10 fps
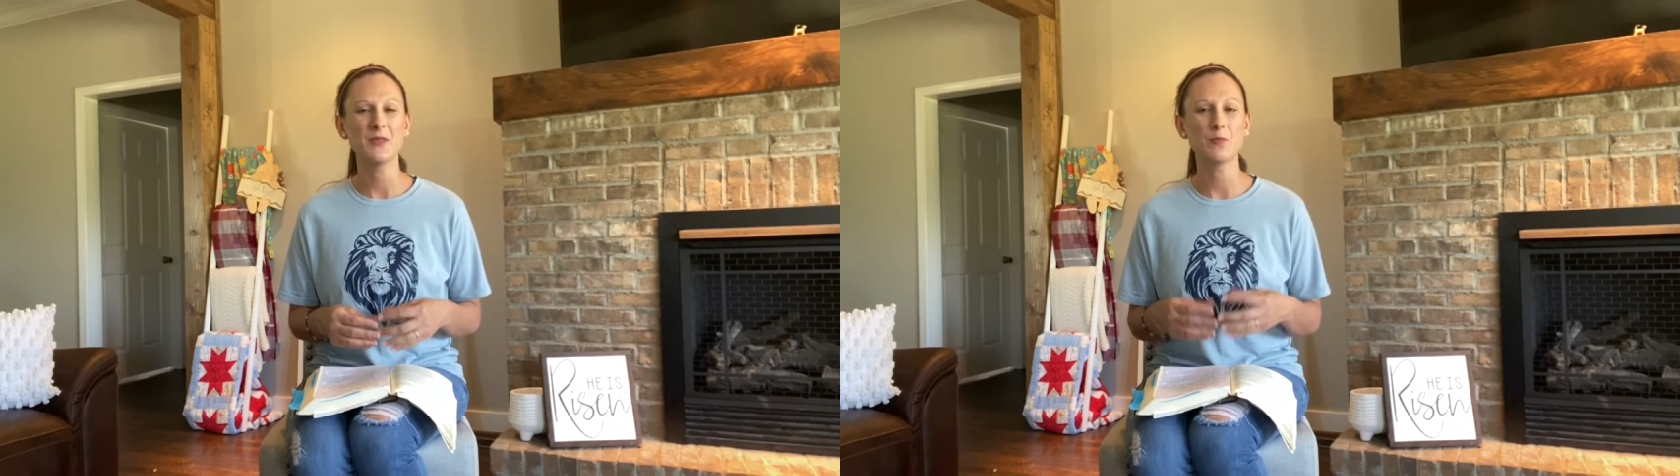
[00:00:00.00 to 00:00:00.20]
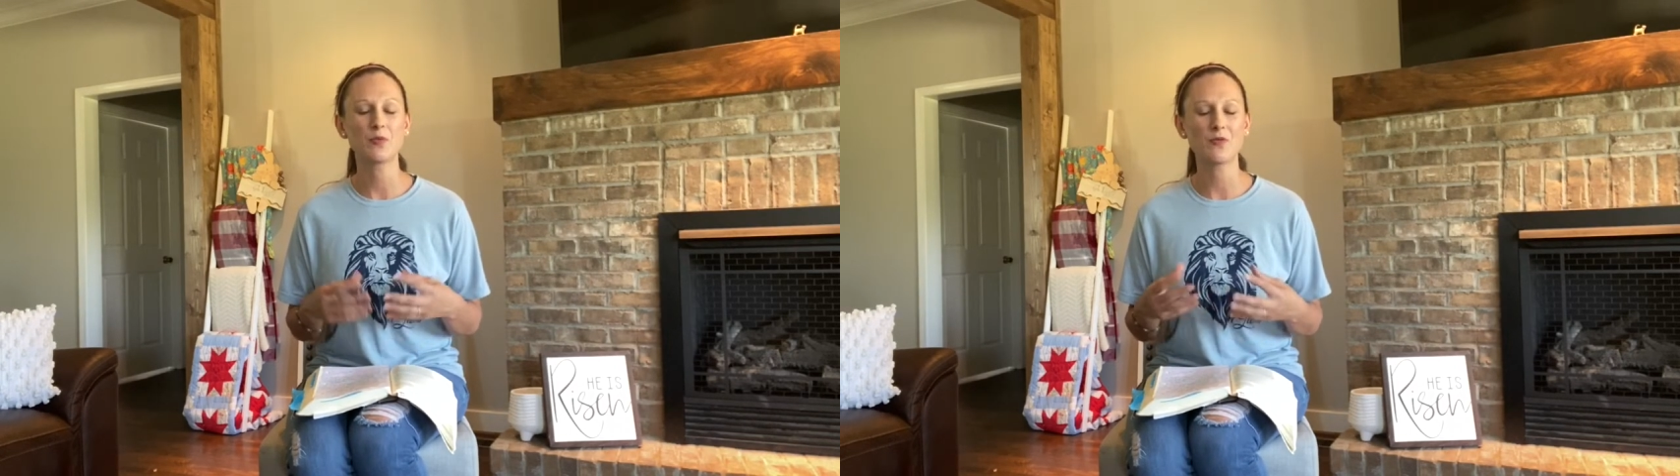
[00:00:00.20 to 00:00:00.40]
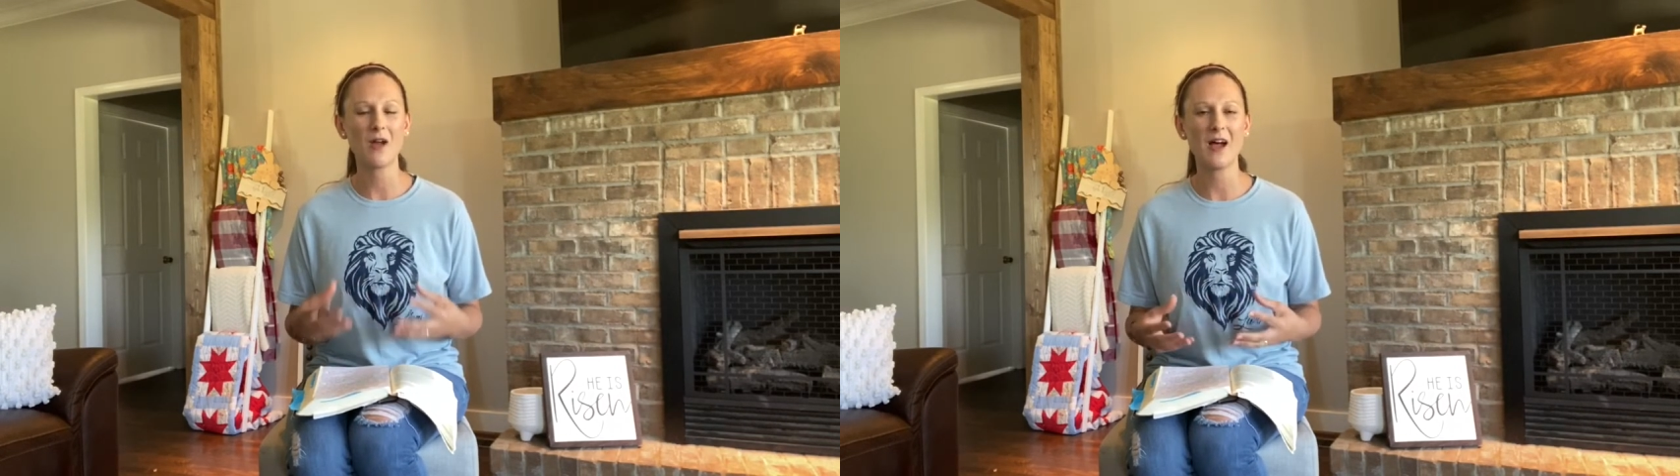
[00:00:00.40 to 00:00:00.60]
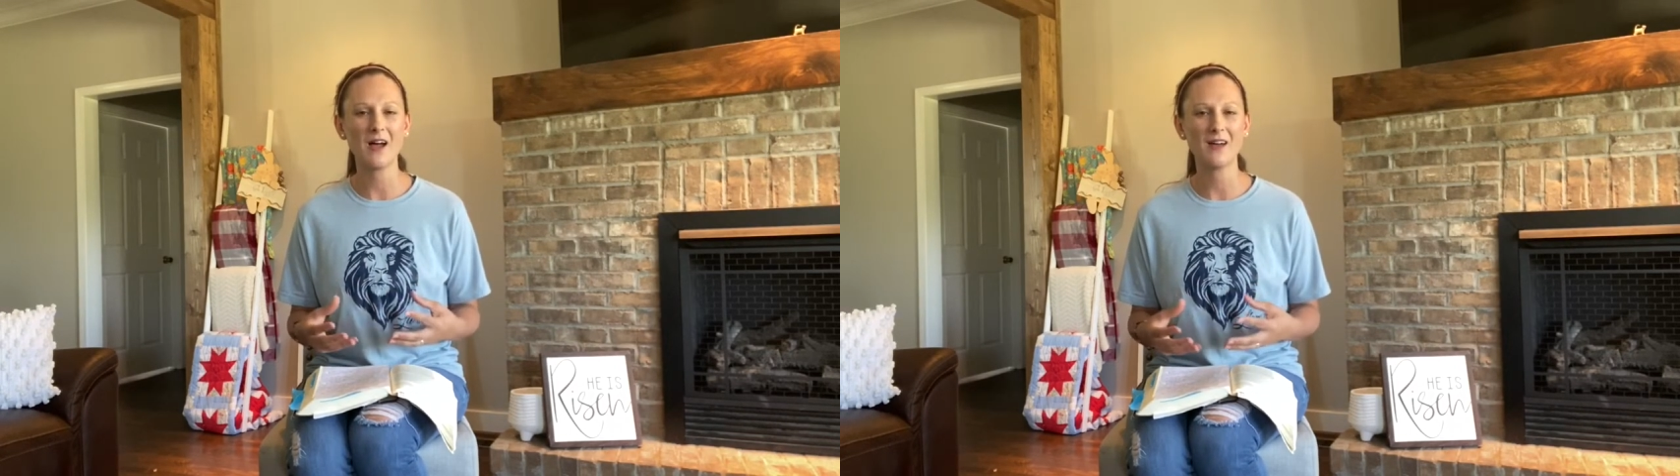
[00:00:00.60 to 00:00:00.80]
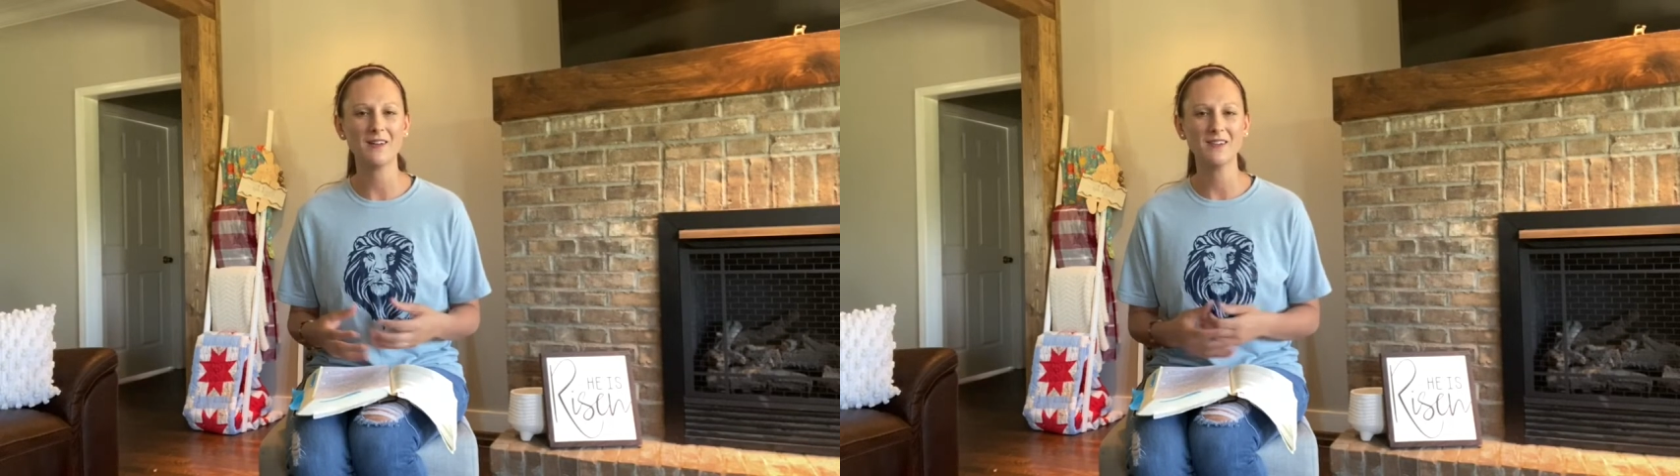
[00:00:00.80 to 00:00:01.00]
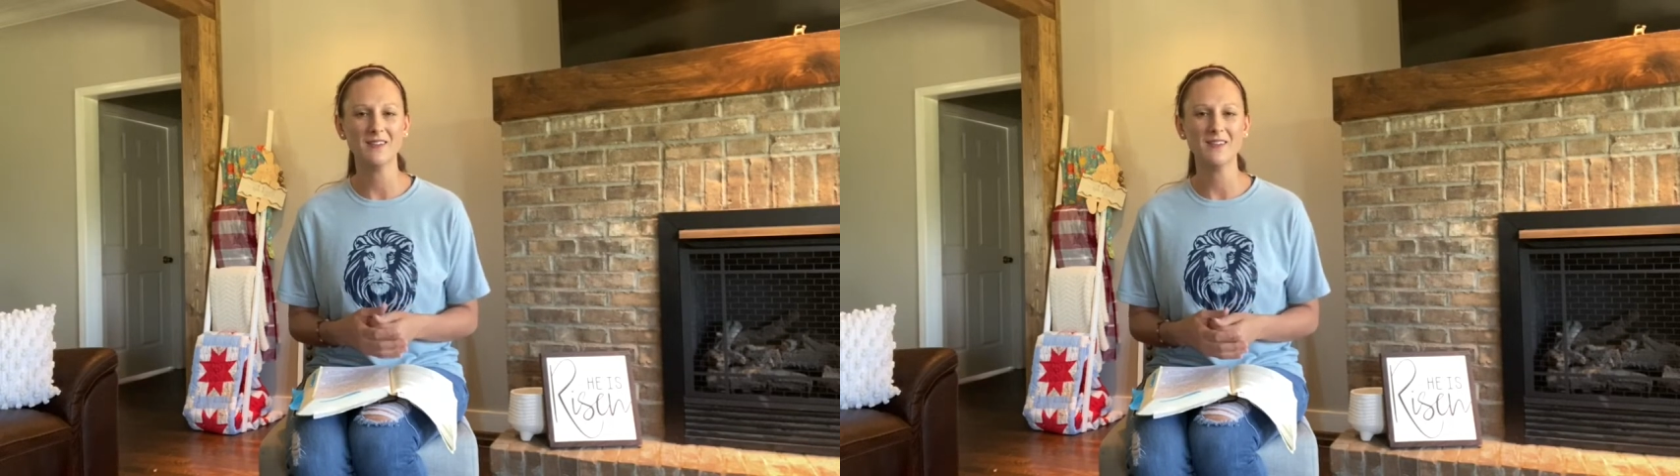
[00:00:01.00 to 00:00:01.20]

the pride